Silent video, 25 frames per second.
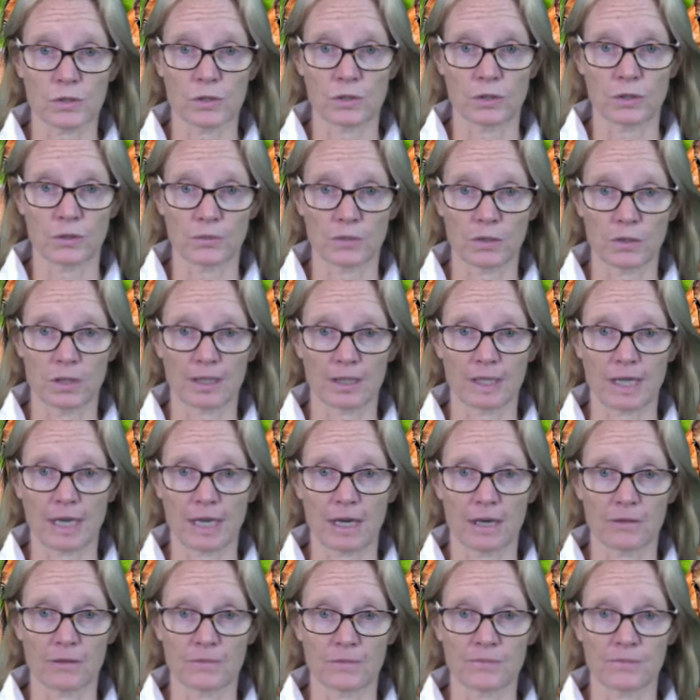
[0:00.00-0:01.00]
can work
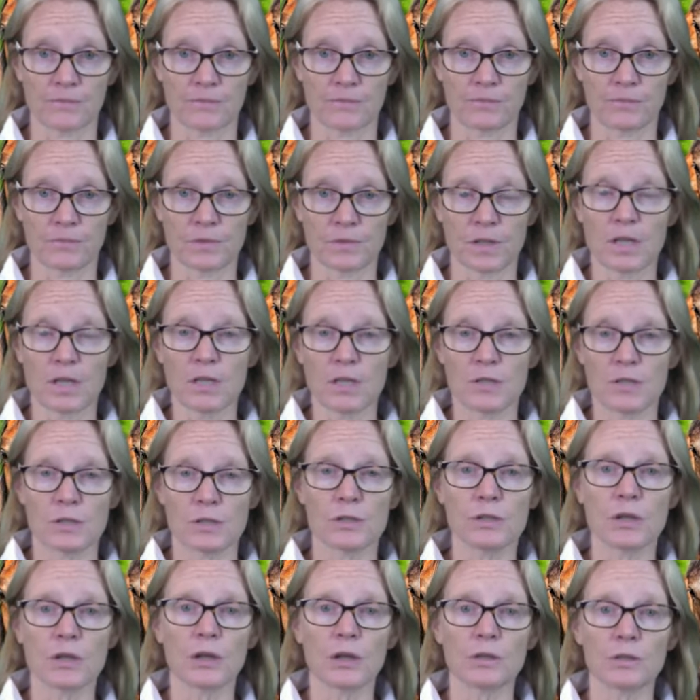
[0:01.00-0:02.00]
out. So
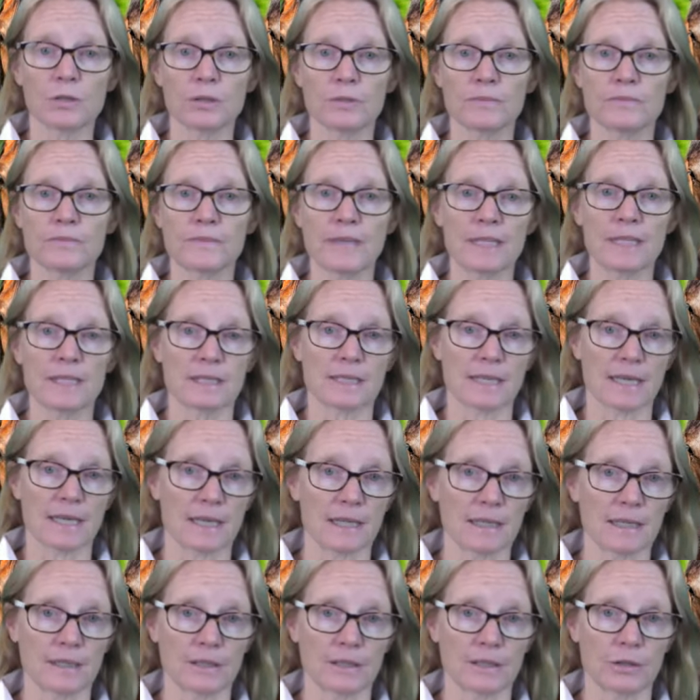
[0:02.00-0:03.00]
it's no good me
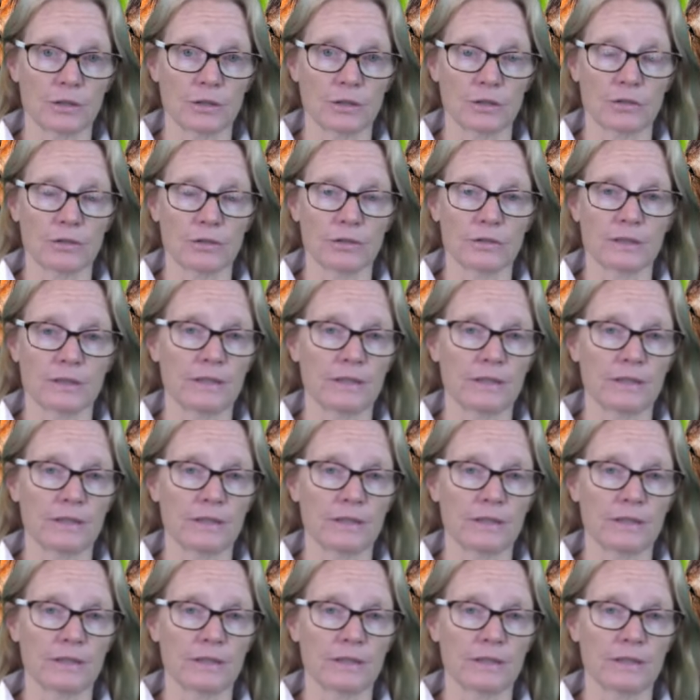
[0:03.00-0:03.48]
telling you,